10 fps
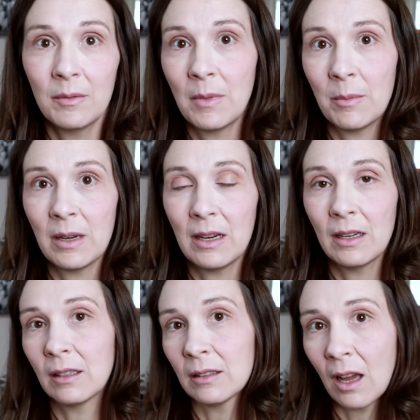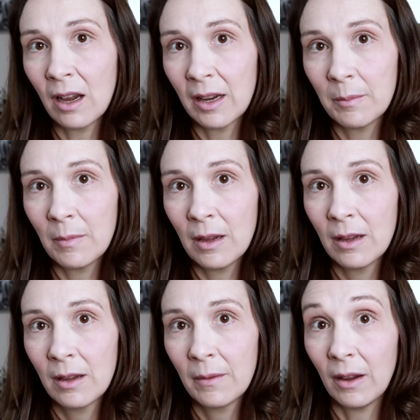maybe a Lyme
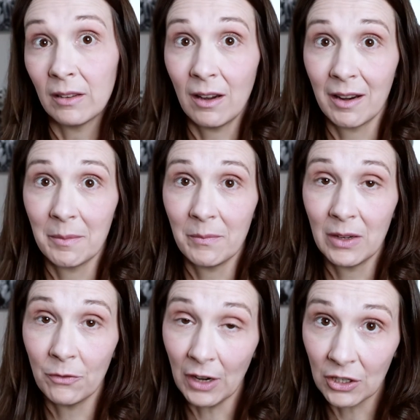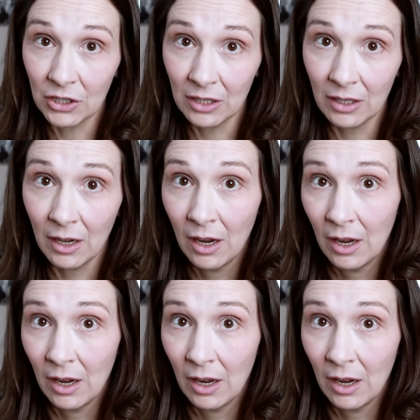infection